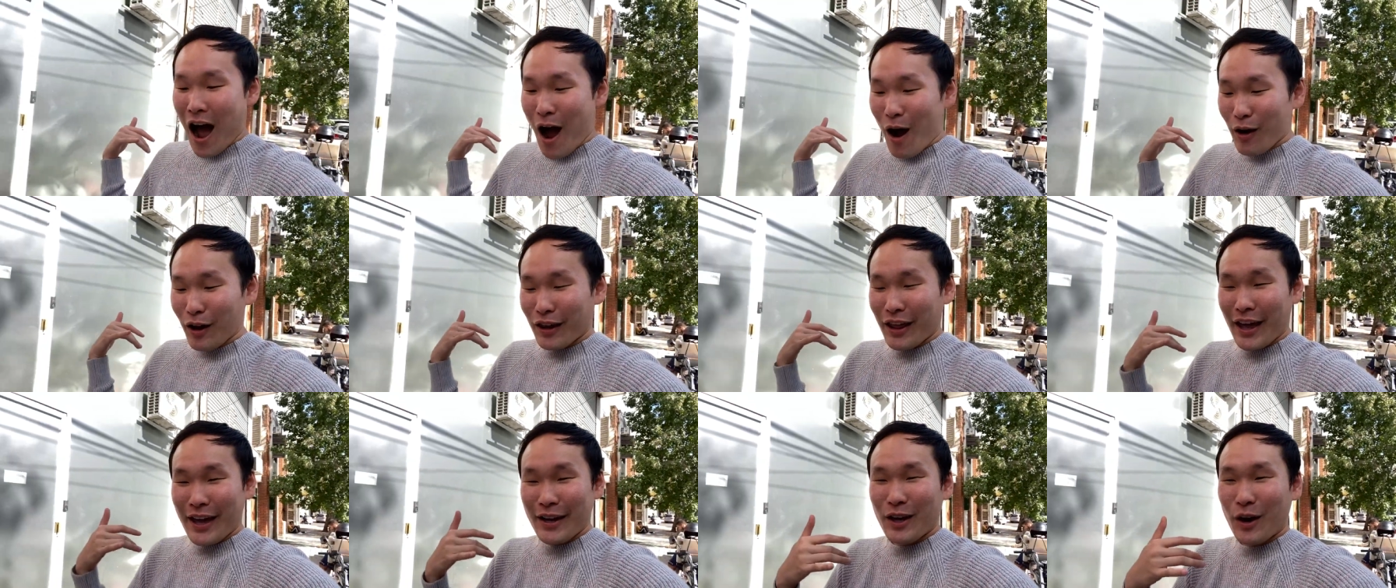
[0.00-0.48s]

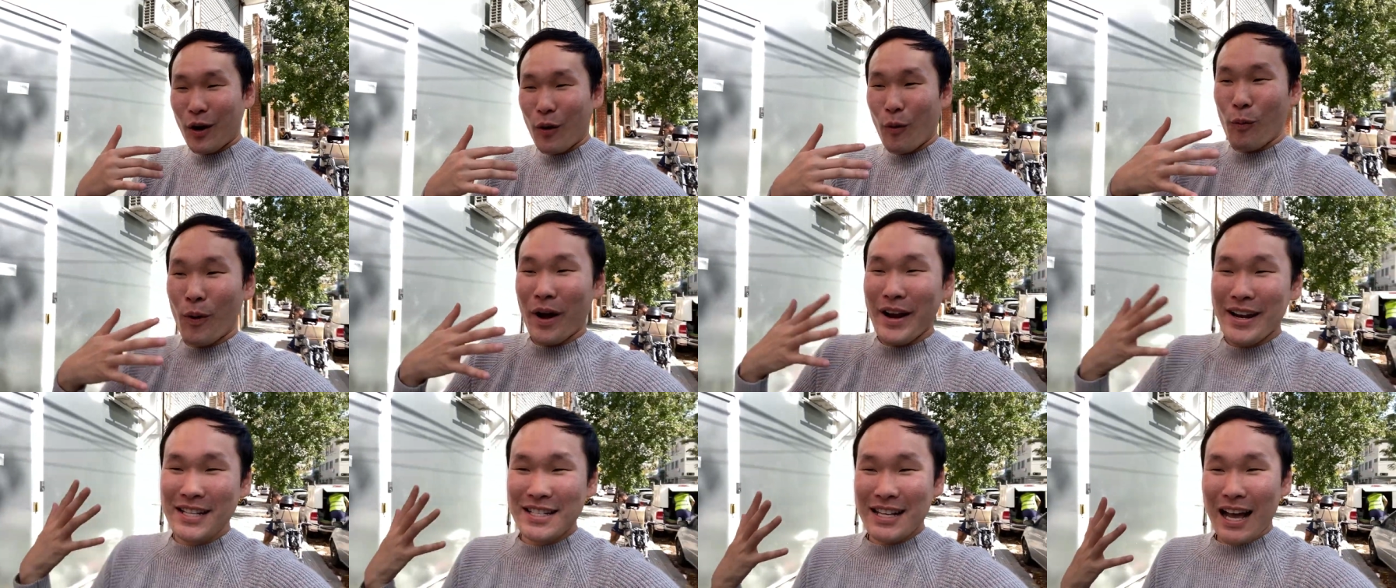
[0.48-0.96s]
Like
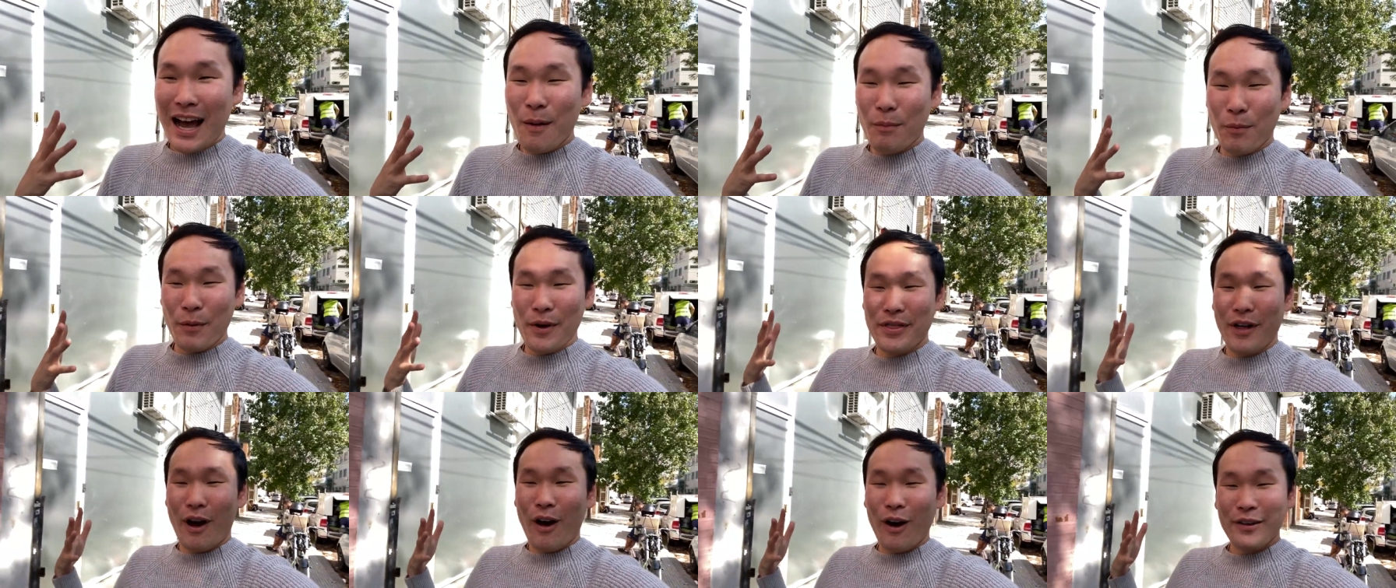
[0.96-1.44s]
what is up
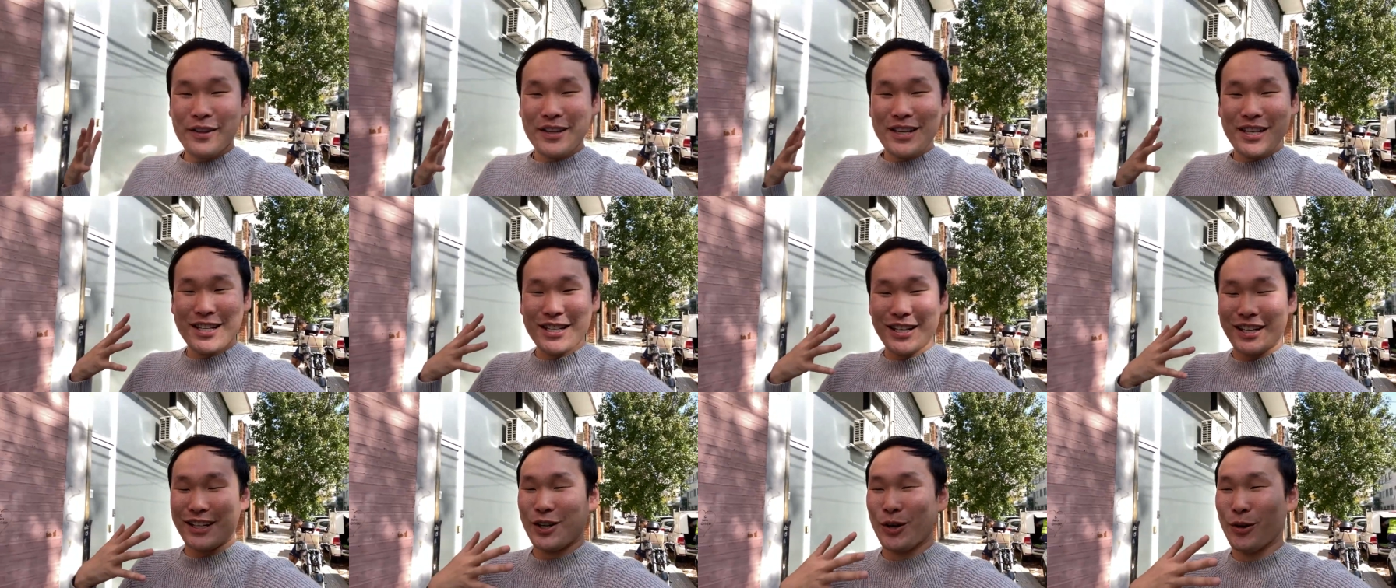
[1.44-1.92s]
with all
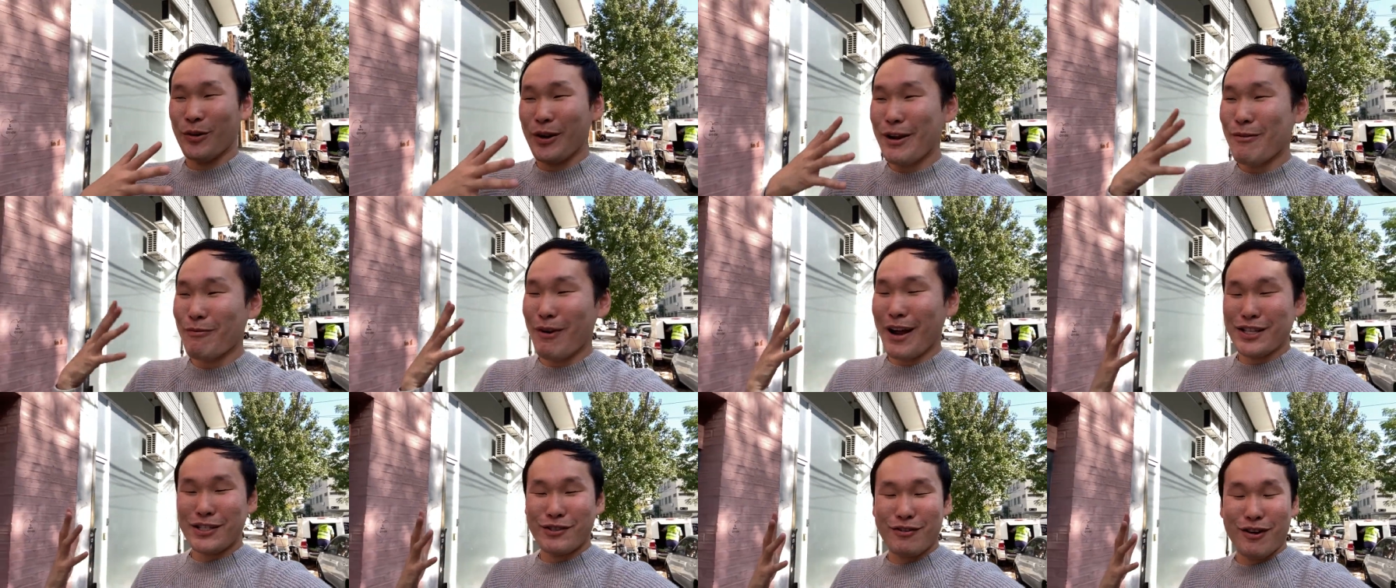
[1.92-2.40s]
these Korean
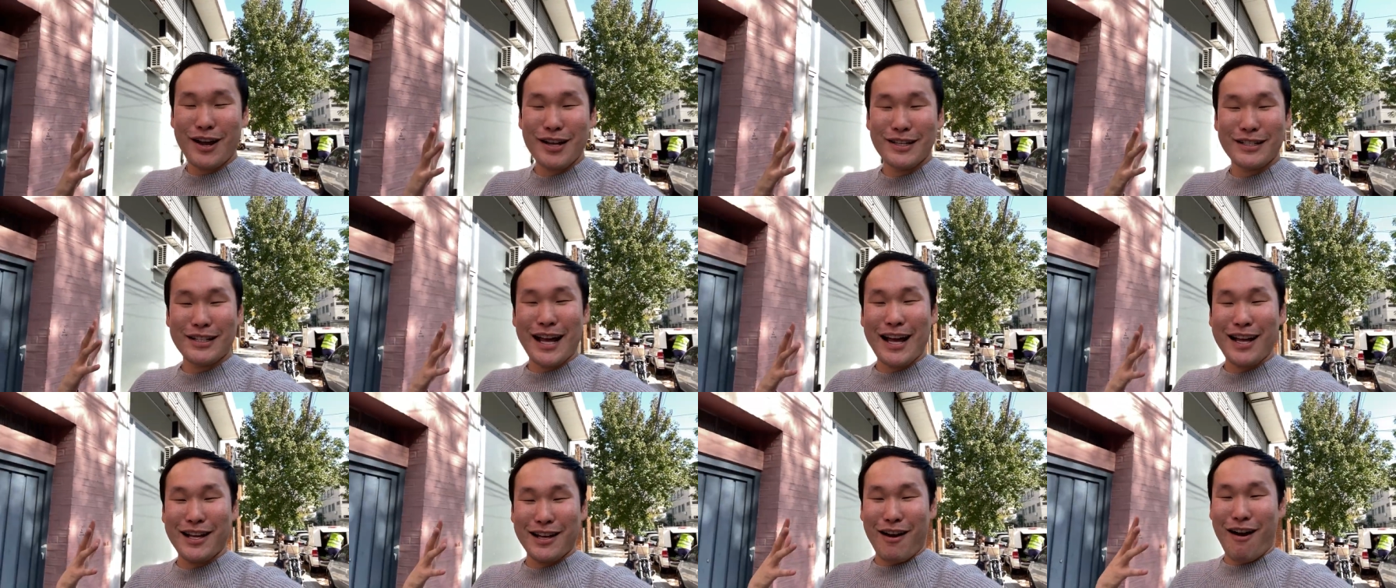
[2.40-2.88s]
restaurants
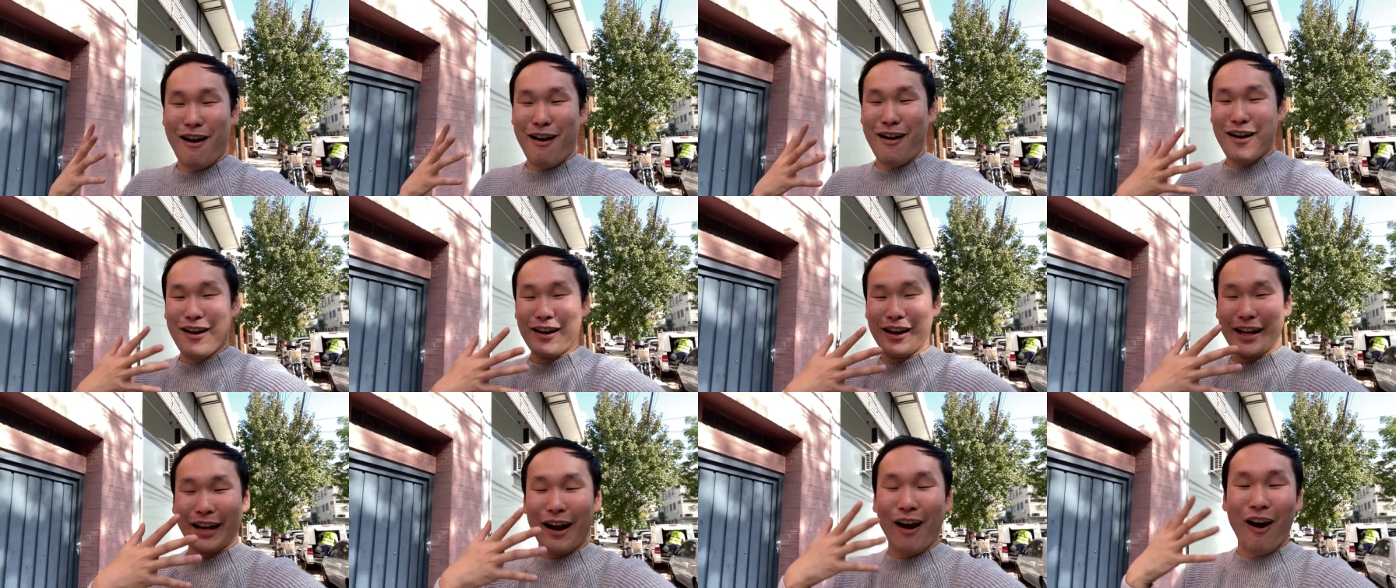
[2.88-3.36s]
that are
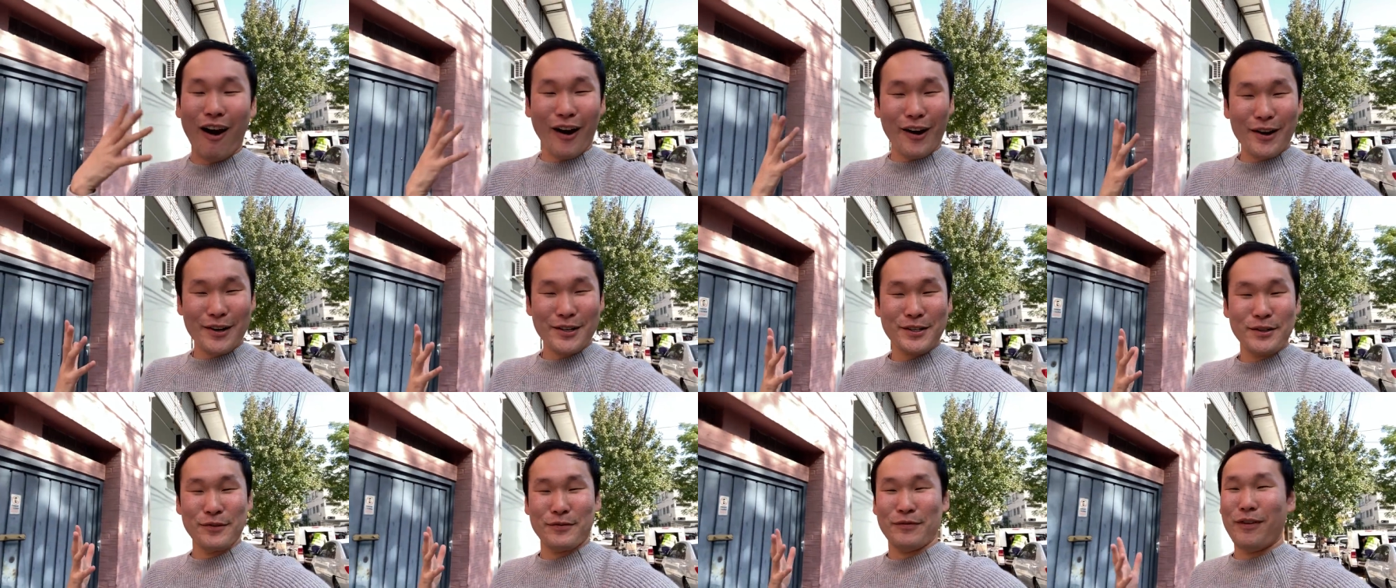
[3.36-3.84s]
like hard
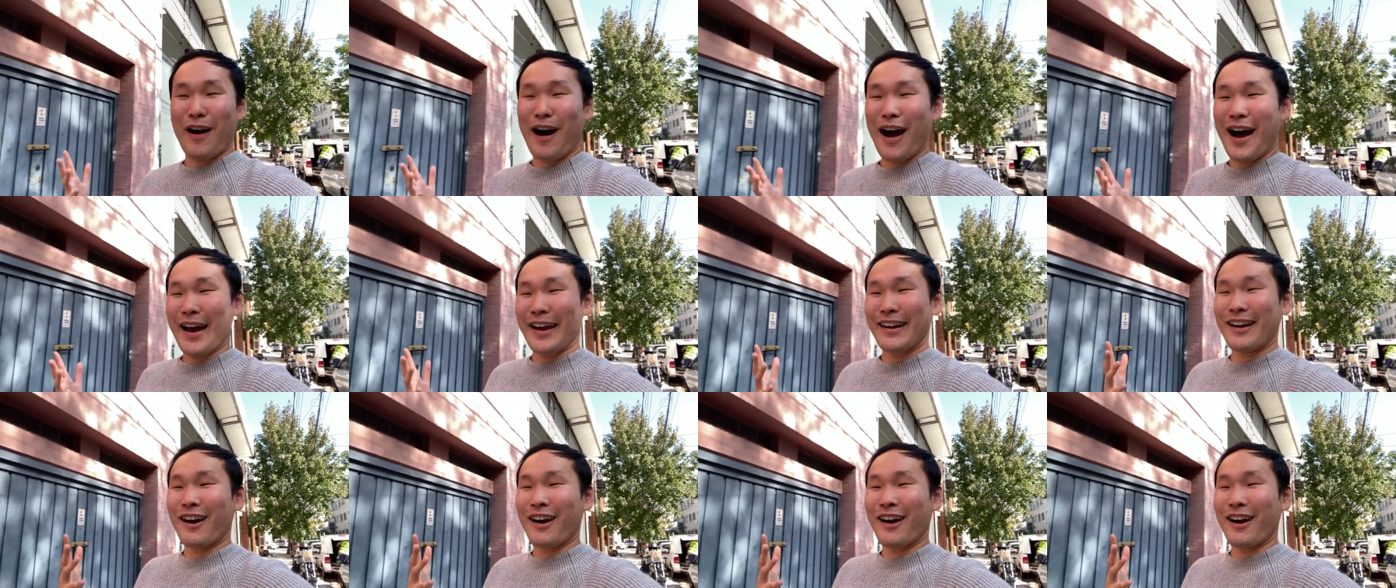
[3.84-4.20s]
to find,